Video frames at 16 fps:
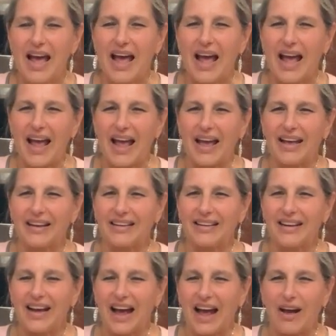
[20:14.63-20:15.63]
and
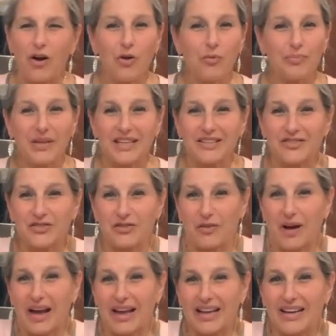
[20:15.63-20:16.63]
I hope that you
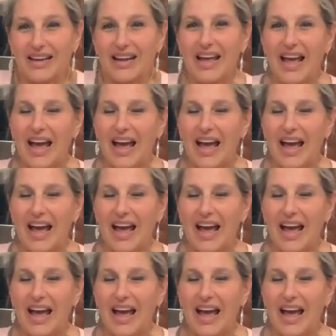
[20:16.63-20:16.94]
try it.